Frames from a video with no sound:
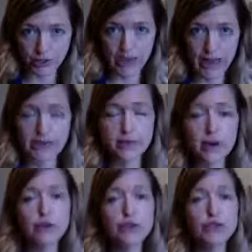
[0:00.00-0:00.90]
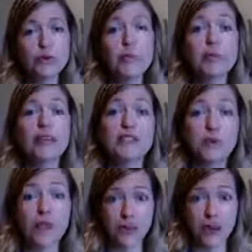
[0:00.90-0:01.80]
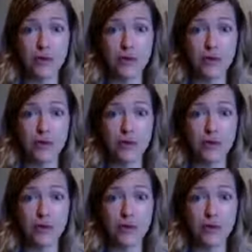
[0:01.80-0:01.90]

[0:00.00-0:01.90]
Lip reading: as opposed to a place we go.